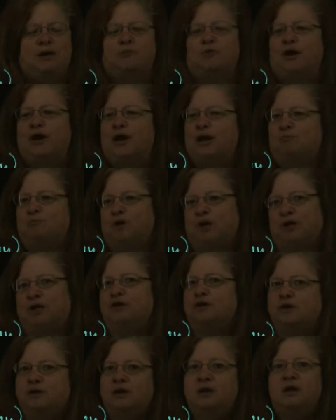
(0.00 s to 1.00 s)
Abraham
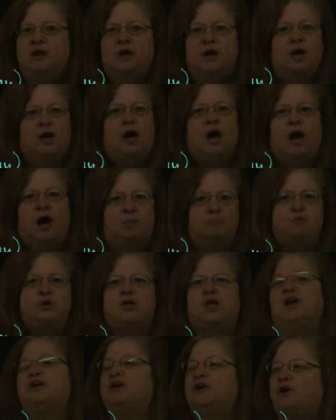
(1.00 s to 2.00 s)
Lincoln uh,
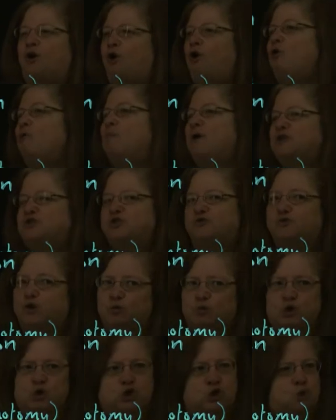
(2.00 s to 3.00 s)
plugging a whole bunch of
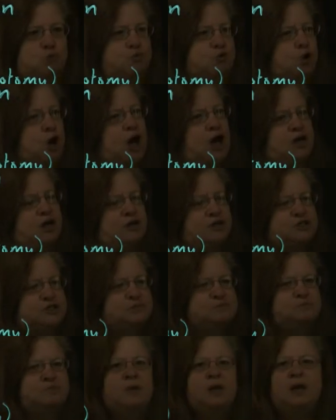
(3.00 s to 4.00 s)
commercial
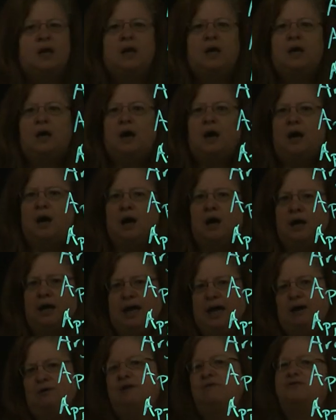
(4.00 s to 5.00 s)
products. Uh,
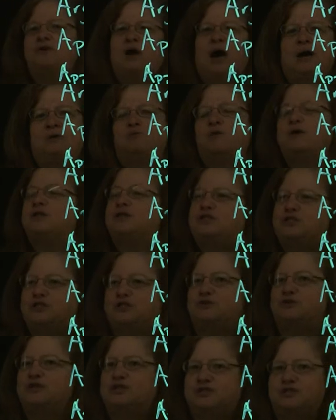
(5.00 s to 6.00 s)
however, I really
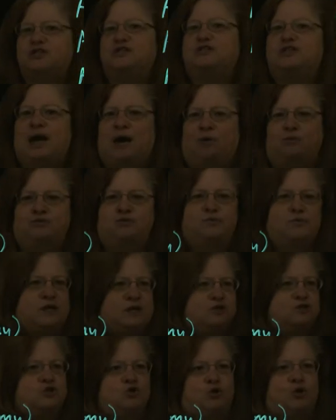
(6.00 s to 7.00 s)
seriously doubt
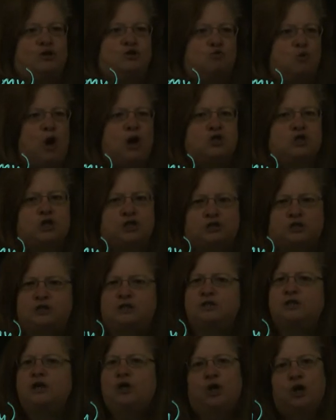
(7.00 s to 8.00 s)
that George
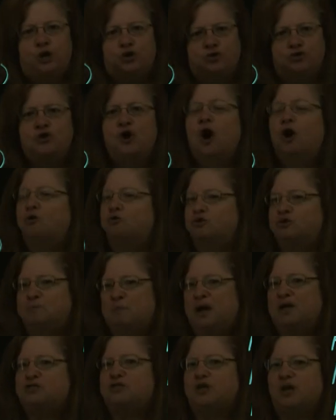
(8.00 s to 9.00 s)
Washington knows
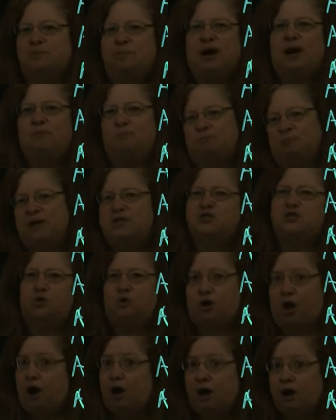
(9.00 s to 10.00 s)
much about muscle
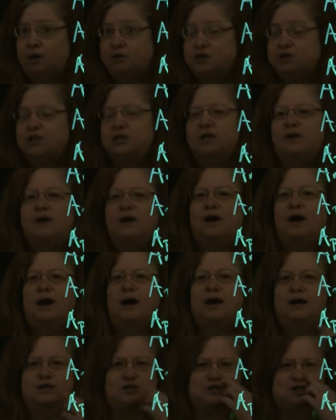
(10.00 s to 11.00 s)
cars.
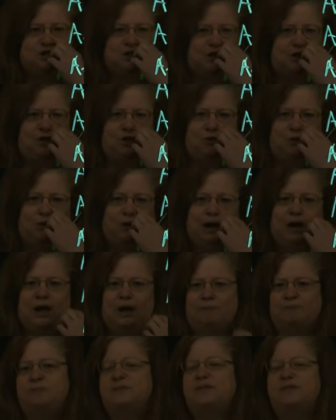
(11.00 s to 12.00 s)
Uh, so
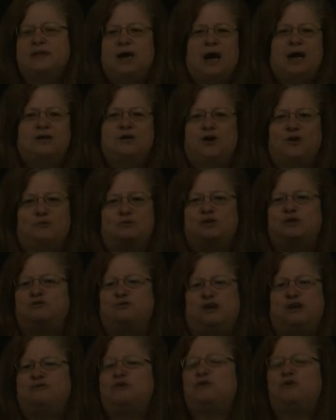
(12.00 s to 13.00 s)
um, I know you,
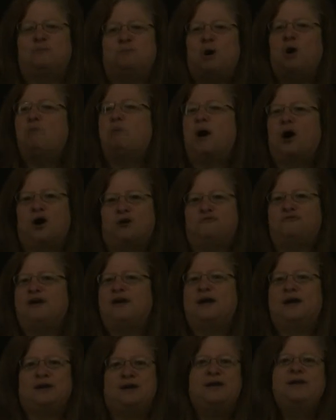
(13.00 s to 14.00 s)
if you're a Mopar
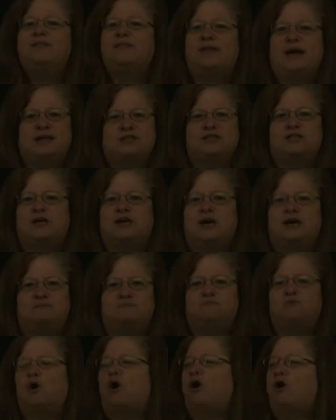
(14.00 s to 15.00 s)
fan, that's a,
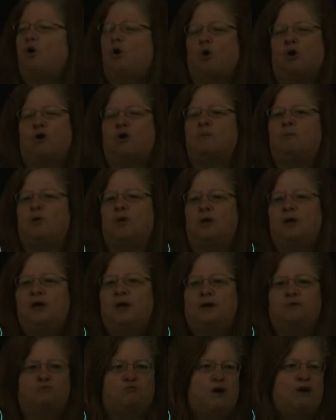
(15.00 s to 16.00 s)
a, horrible
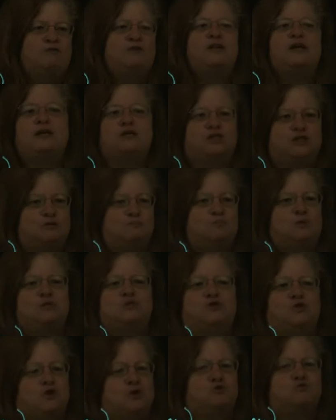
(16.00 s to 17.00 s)
revelation.
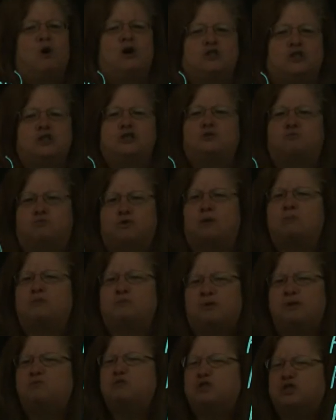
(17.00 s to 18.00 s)
But George Washington
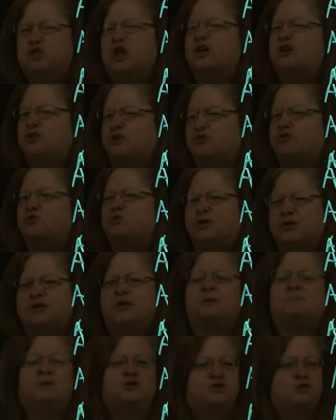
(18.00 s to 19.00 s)
probably was not an authority
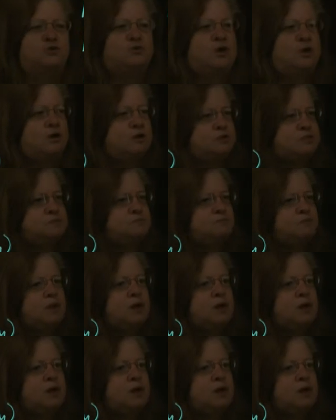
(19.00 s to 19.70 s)
on muscle cars.